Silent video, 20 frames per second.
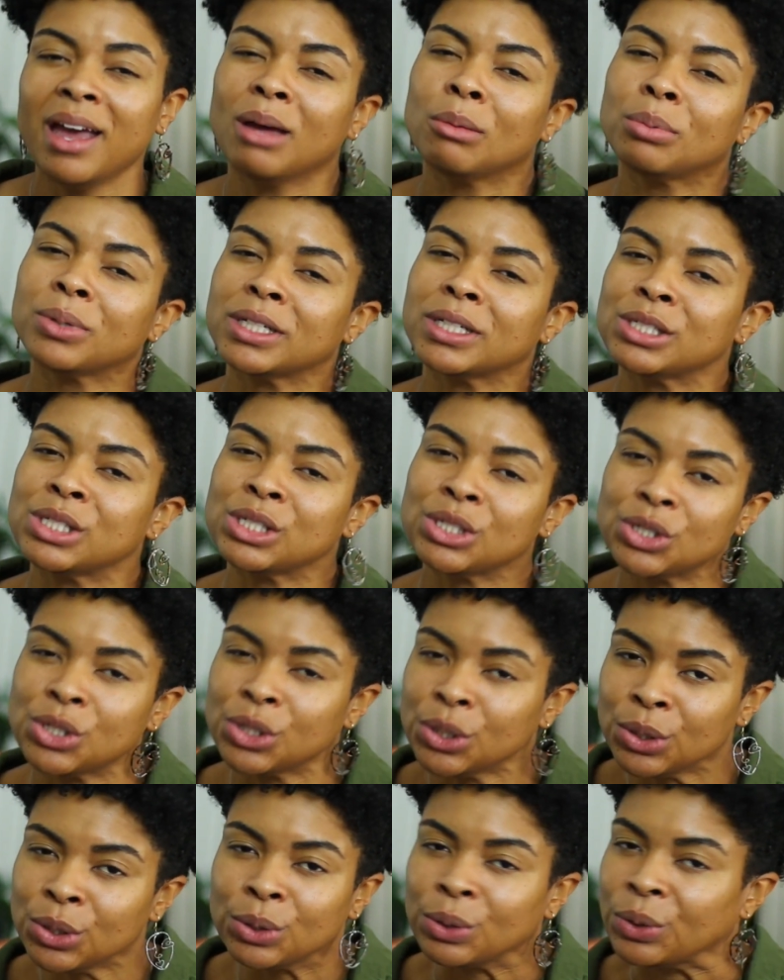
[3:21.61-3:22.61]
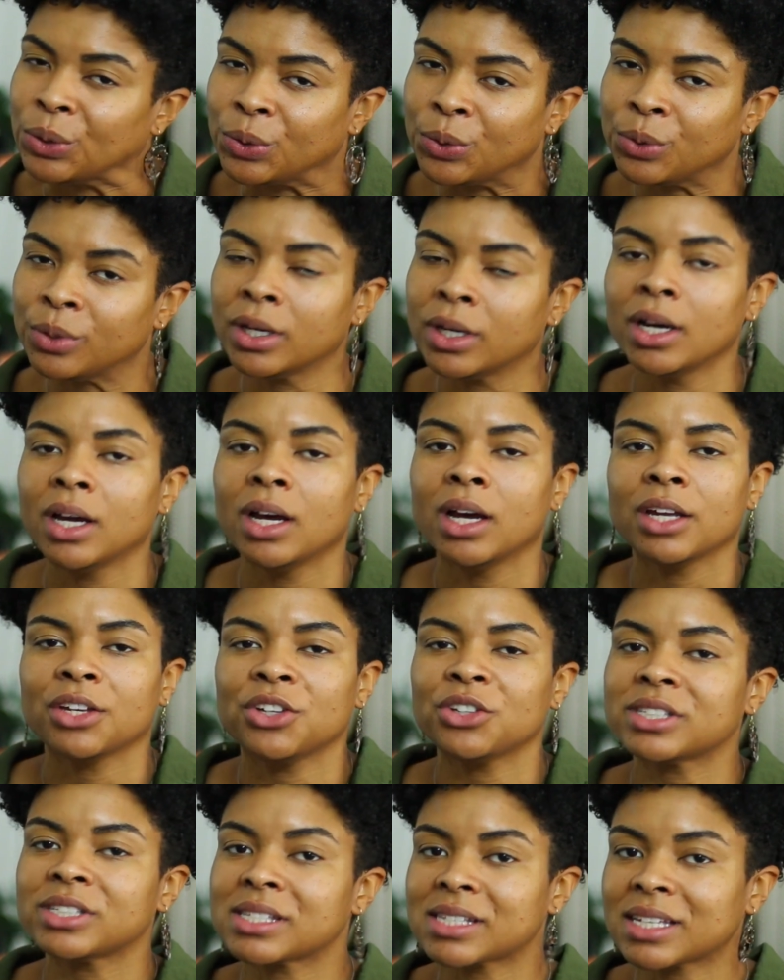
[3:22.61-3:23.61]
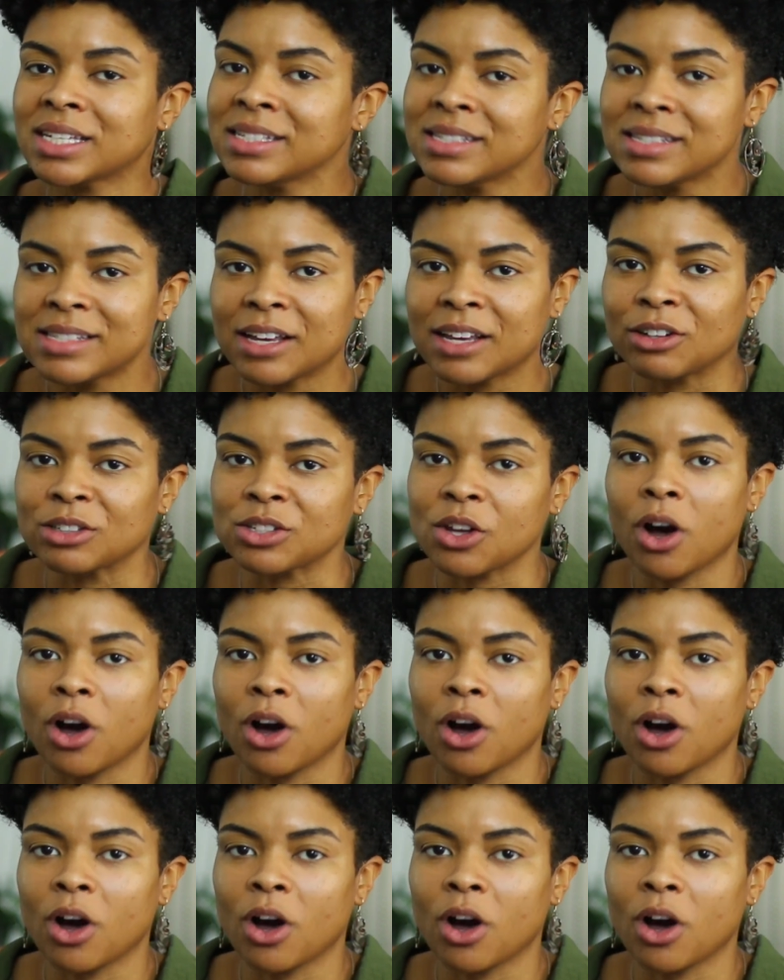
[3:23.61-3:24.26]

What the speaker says: And plus 2, your skin cells,